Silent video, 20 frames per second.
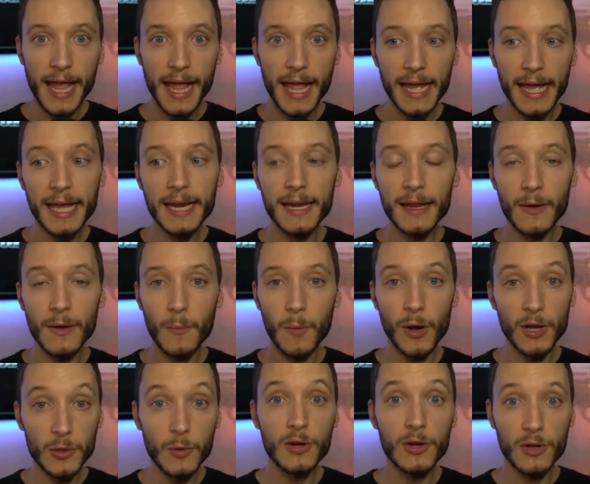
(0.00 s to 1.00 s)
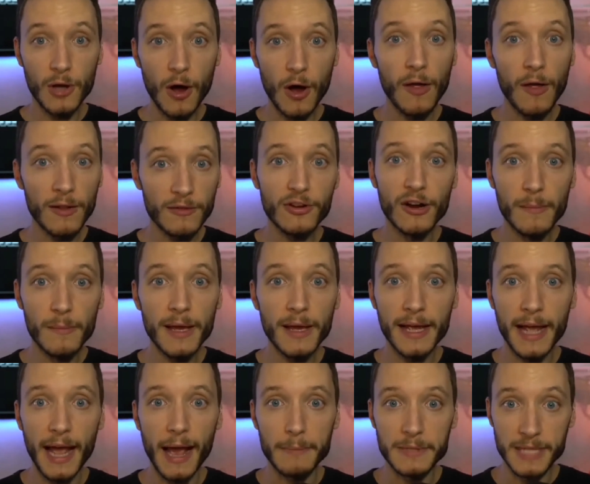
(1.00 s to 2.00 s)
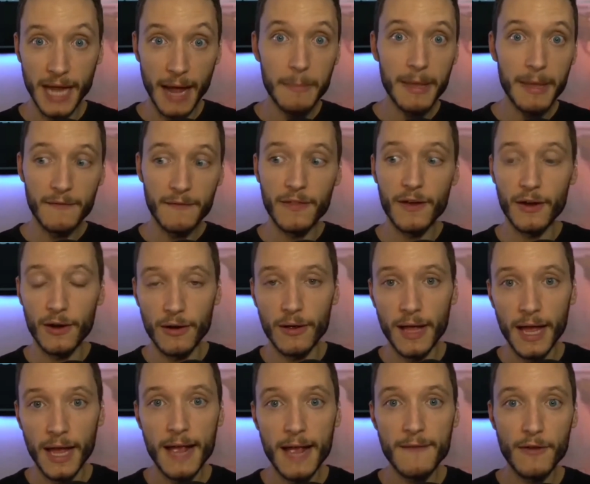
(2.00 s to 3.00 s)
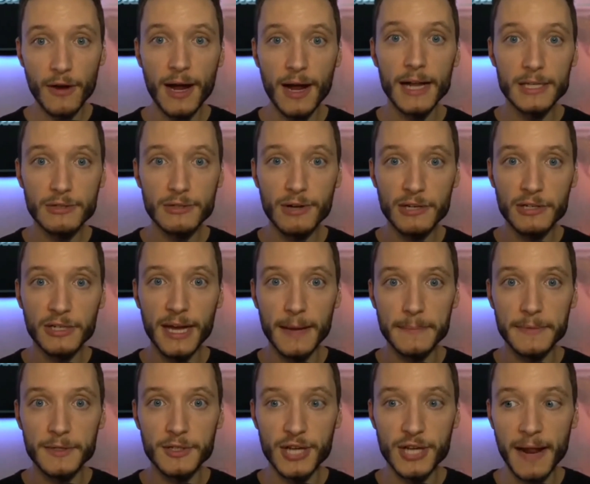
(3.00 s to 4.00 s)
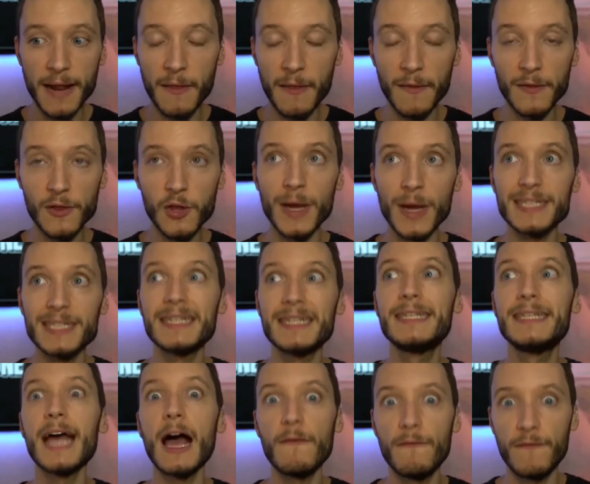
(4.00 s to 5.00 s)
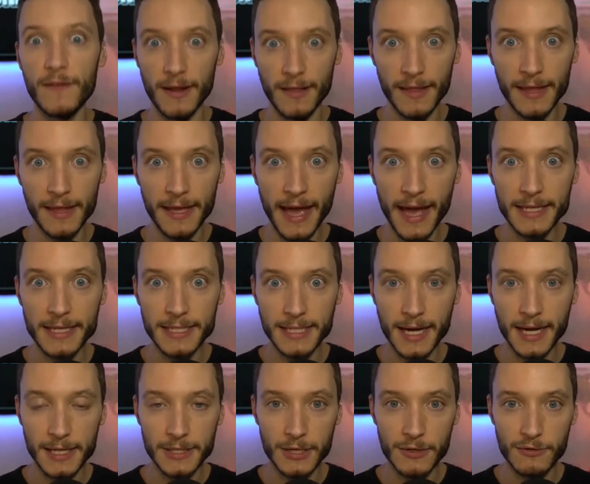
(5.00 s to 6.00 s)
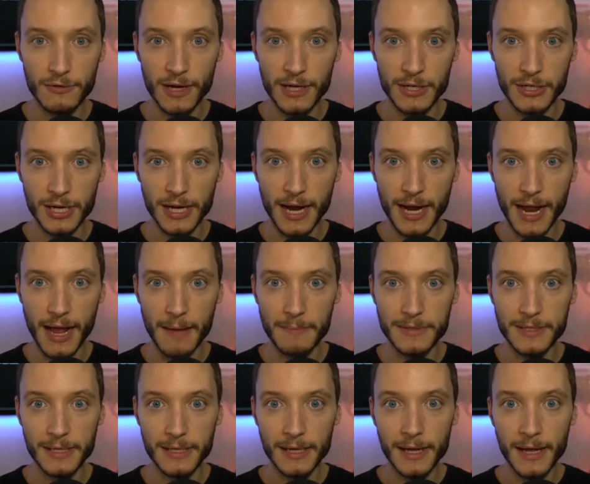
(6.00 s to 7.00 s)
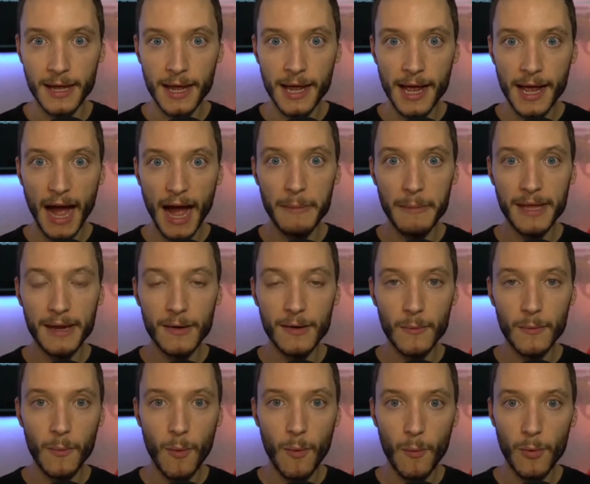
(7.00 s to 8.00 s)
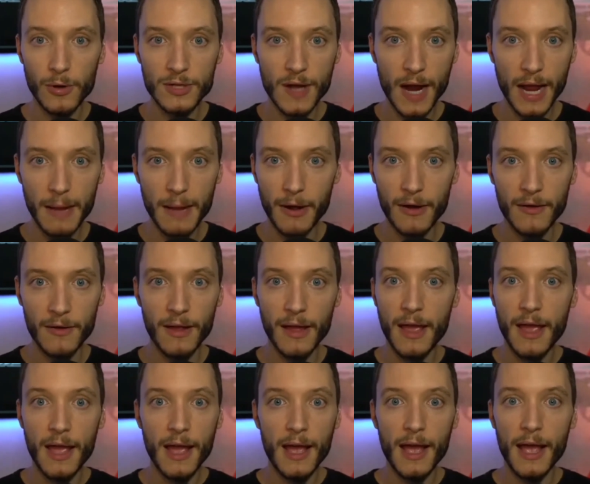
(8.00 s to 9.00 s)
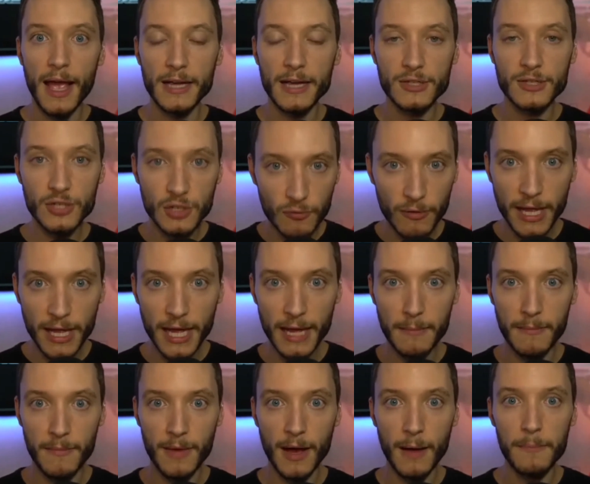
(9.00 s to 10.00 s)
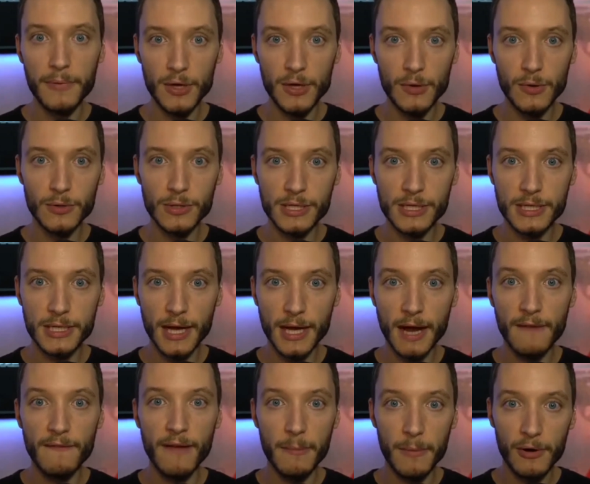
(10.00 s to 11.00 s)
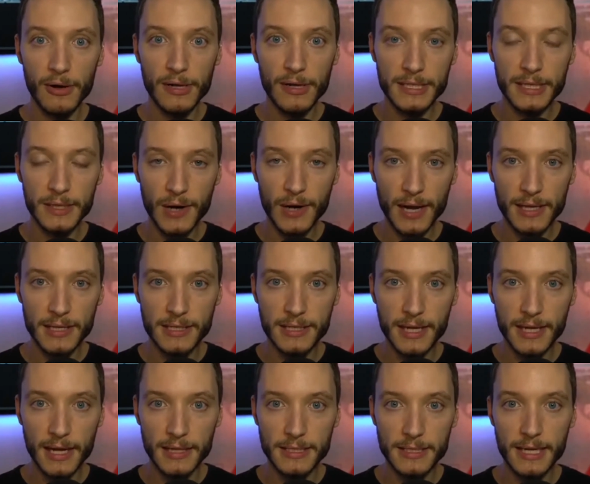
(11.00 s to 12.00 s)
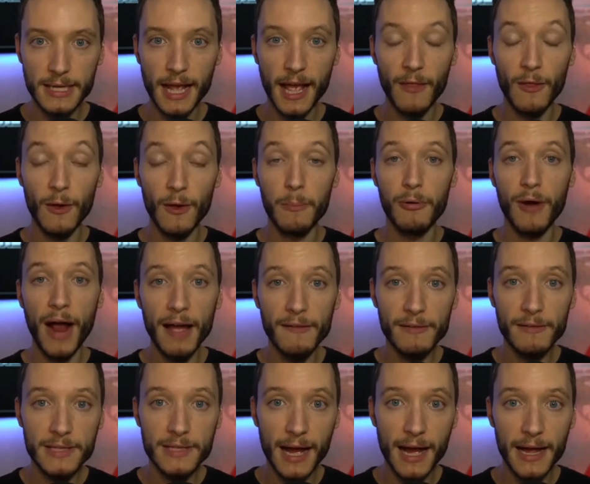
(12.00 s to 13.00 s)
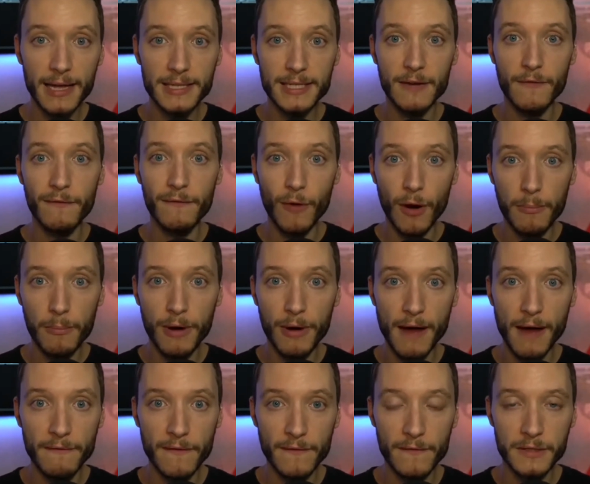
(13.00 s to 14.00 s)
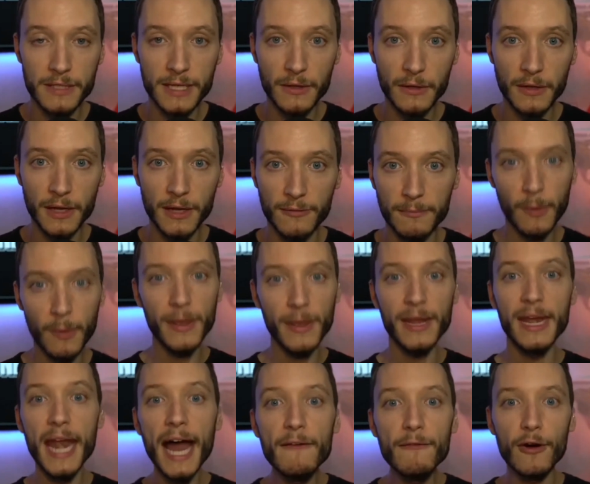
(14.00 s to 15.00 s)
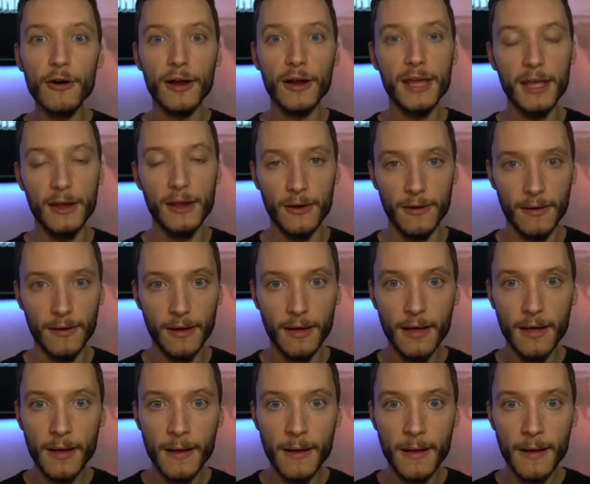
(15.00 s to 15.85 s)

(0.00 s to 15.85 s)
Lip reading: in what you could call internment camps. I mean, if they're concentration camps in China, then the US definitely has concentration camps. I mean, we're talking about extreme abuse of immigrants in the United States and their privatized and for-profit facilities. But we never hear